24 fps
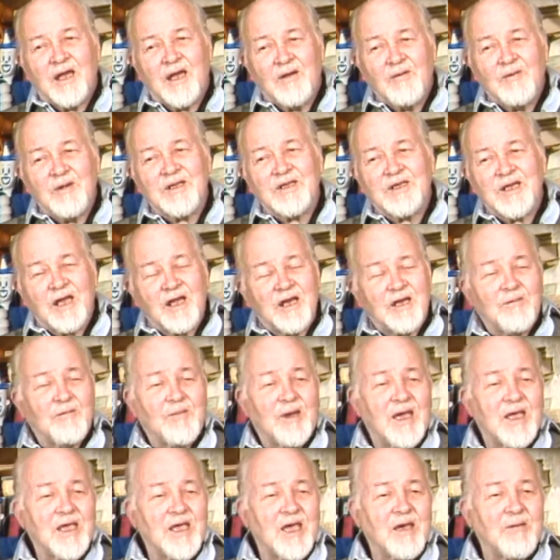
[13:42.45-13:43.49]
I went down to
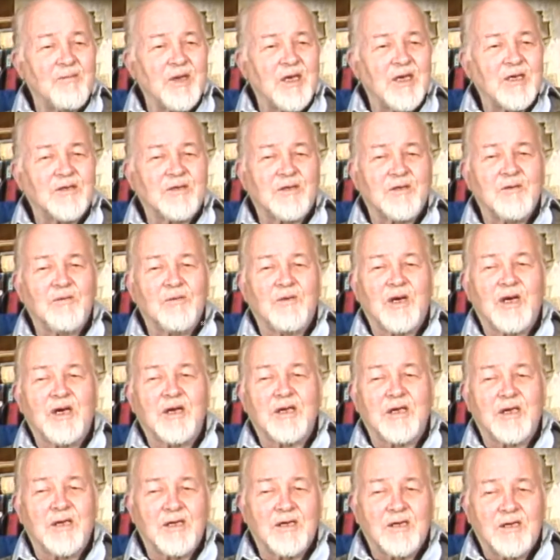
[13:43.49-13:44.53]
Miami to
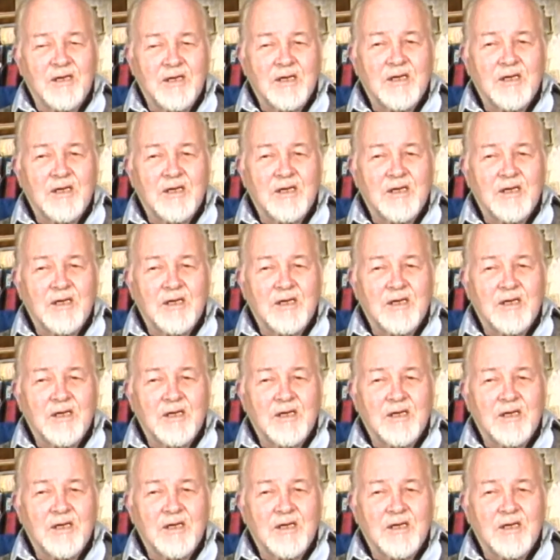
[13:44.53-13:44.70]
work